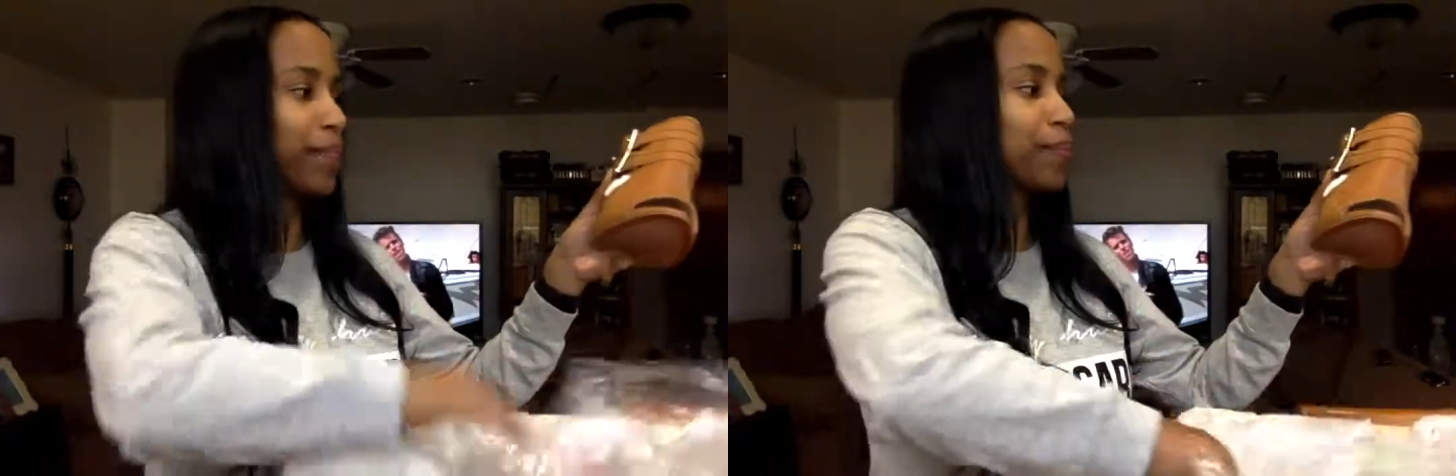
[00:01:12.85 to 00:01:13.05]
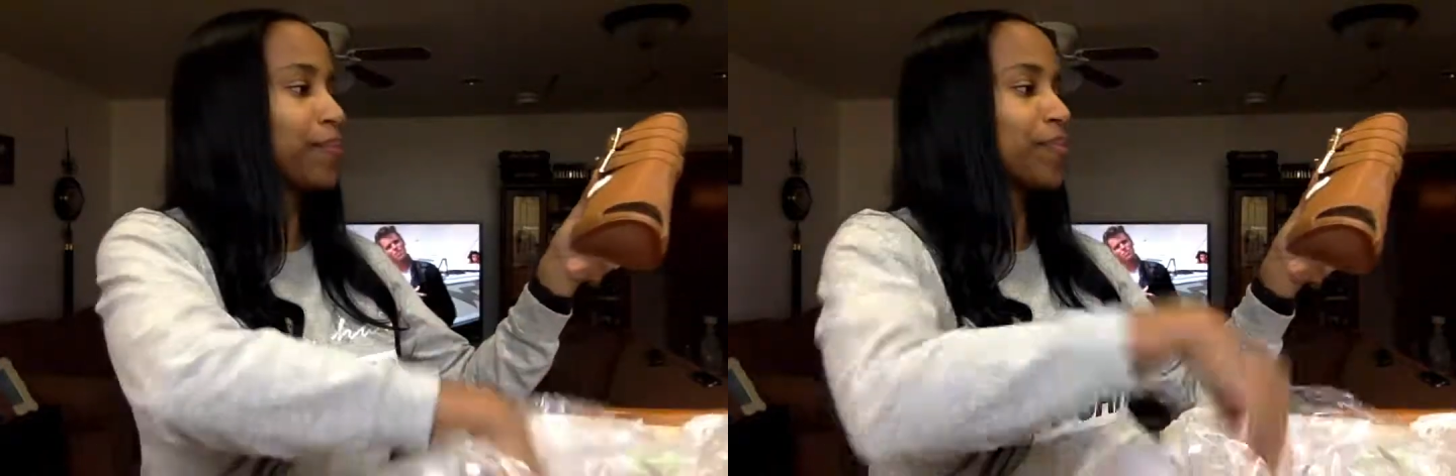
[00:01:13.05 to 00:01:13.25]

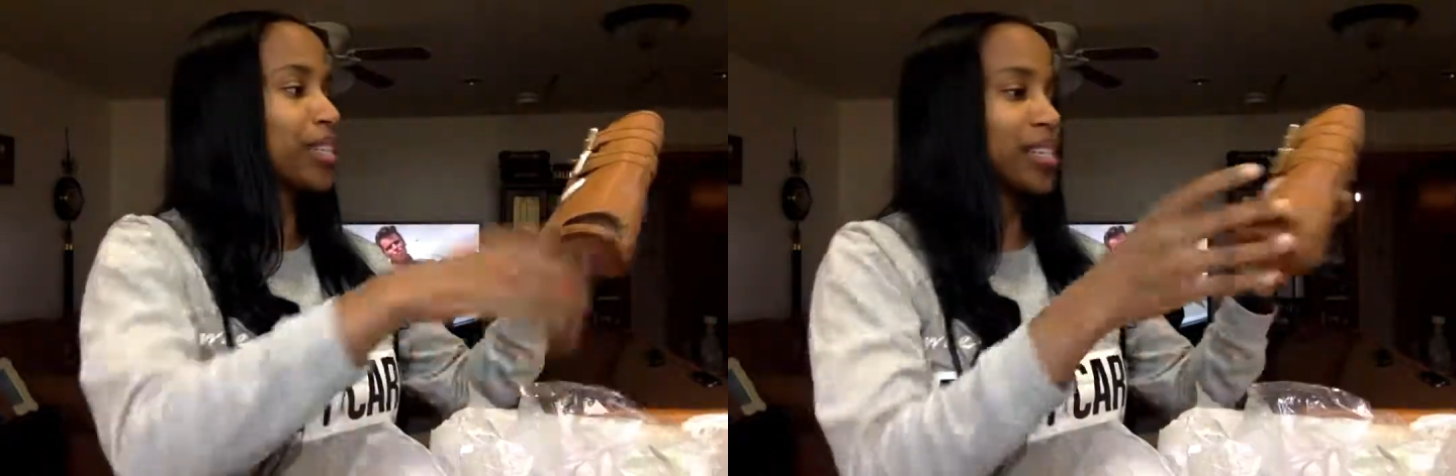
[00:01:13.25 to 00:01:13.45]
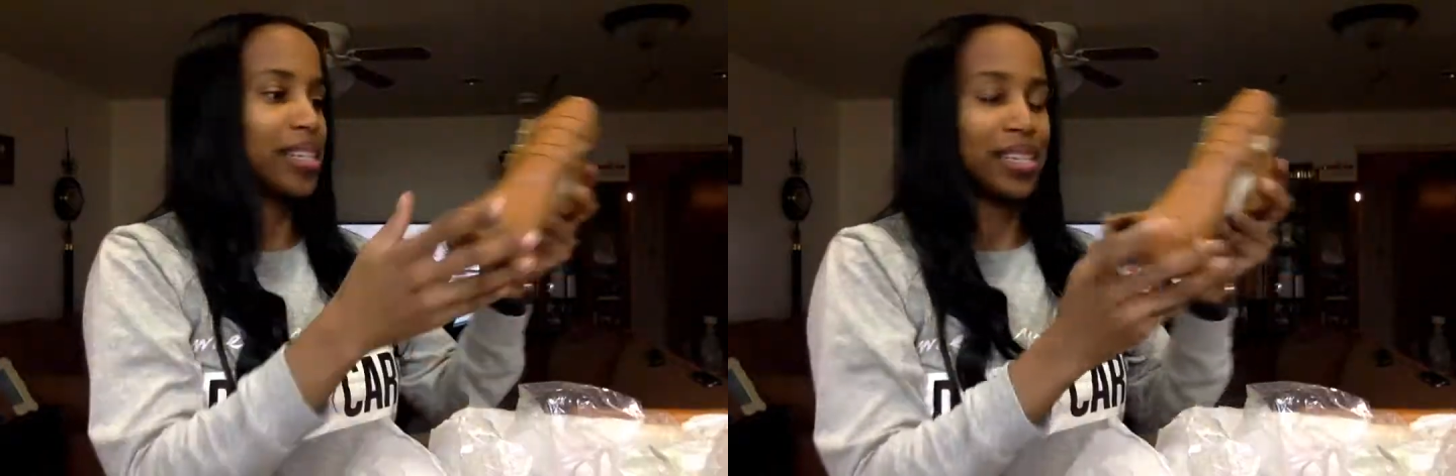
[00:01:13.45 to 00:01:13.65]

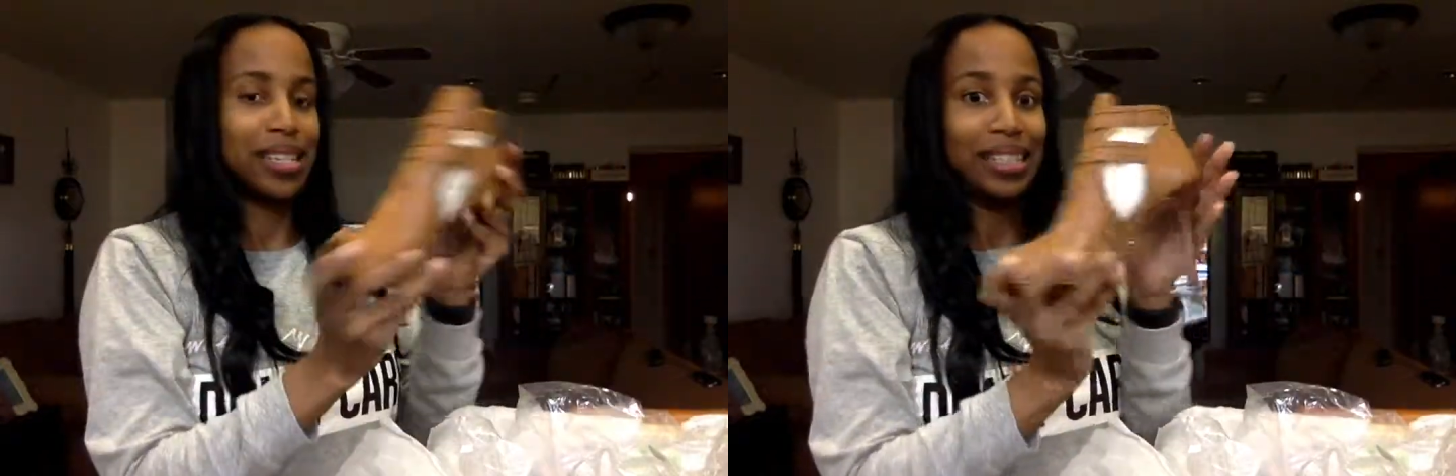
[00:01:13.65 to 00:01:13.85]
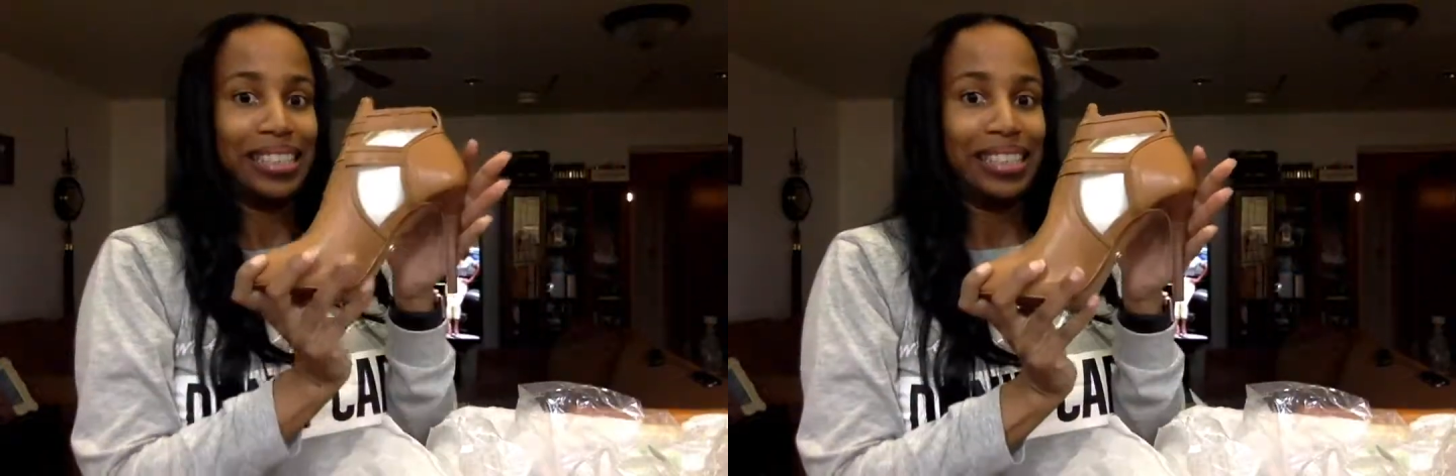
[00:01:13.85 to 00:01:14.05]

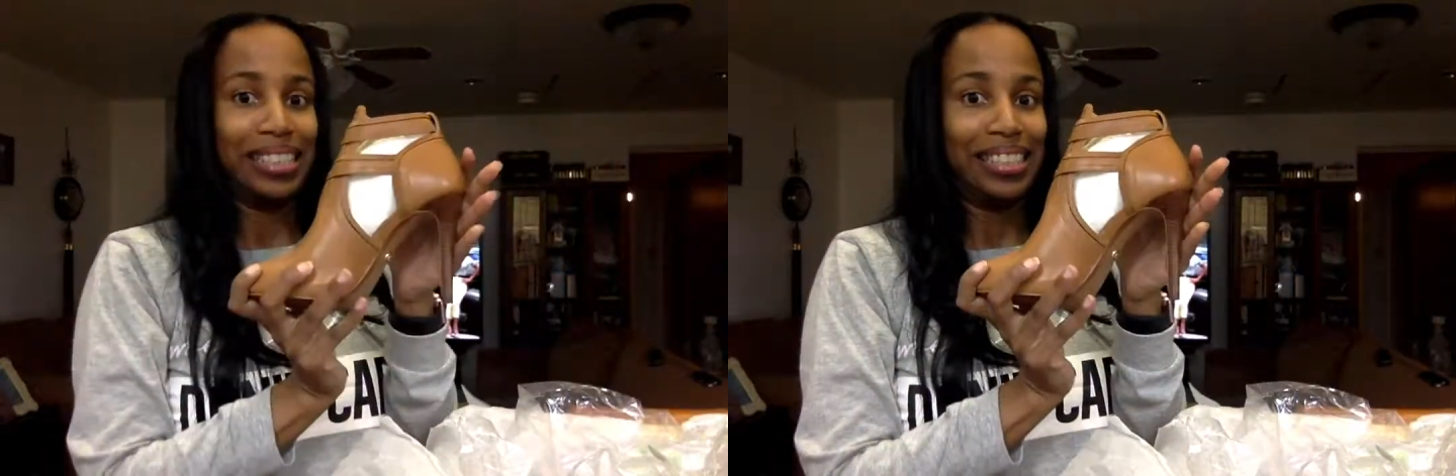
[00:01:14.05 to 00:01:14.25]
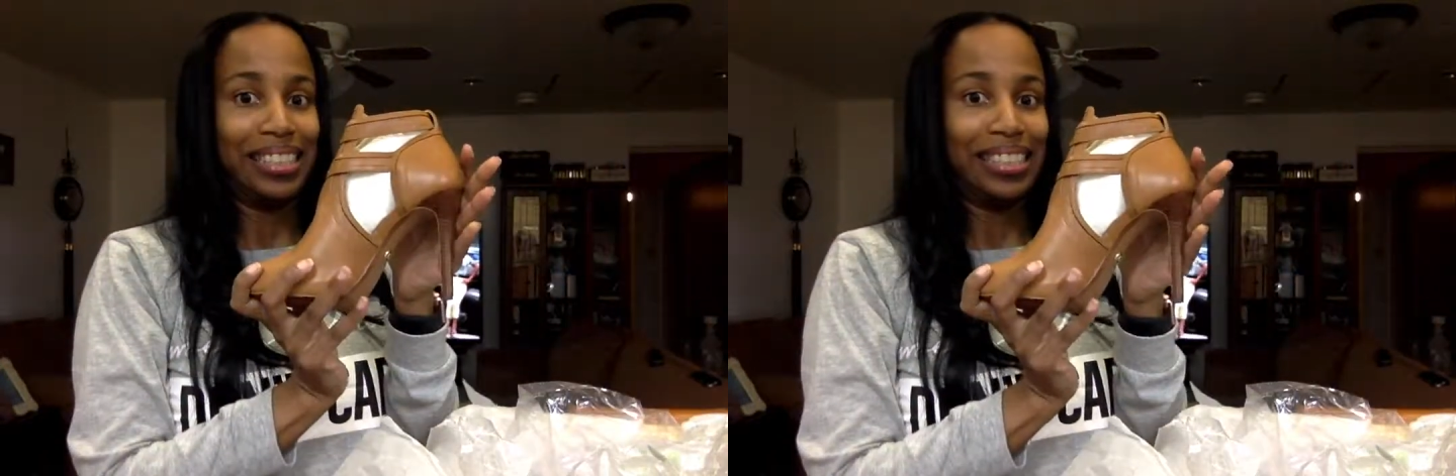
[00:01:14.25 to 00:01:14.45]

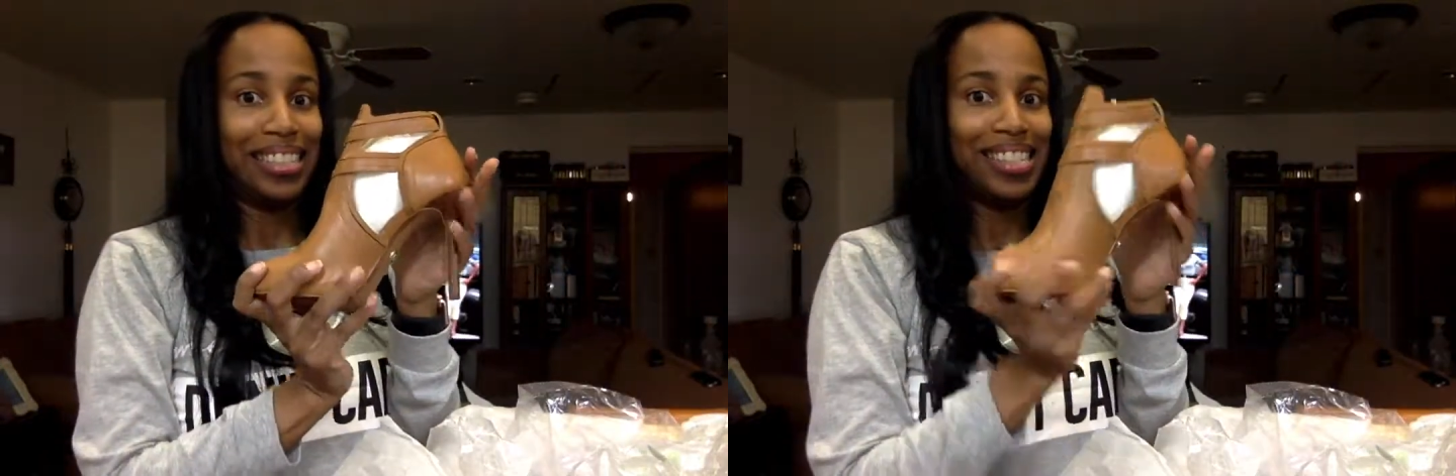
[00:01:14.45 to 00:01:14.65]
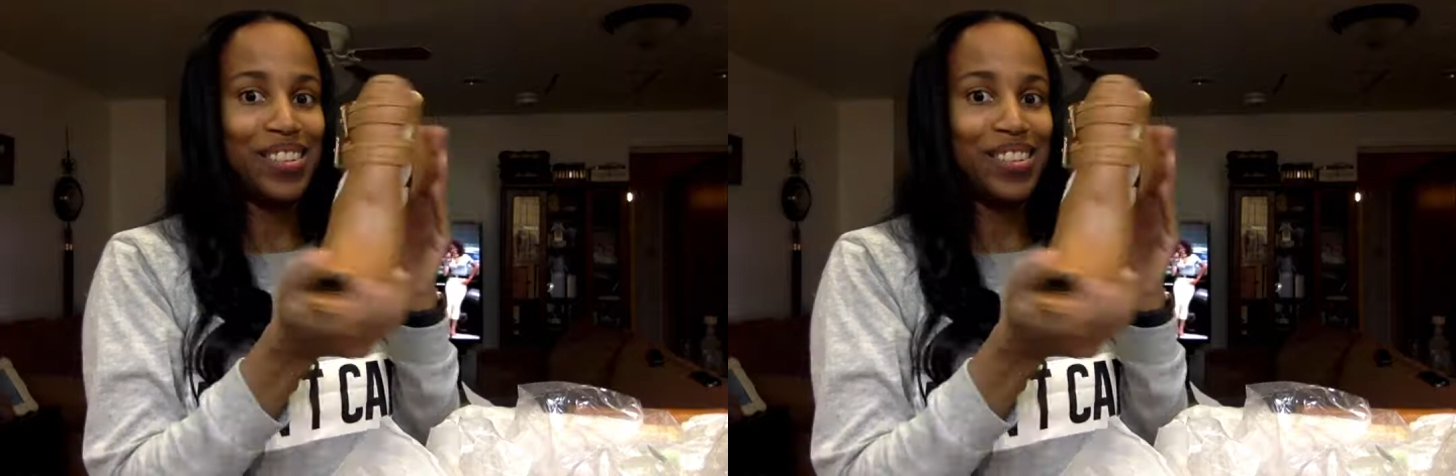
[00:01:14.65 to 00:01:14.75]
So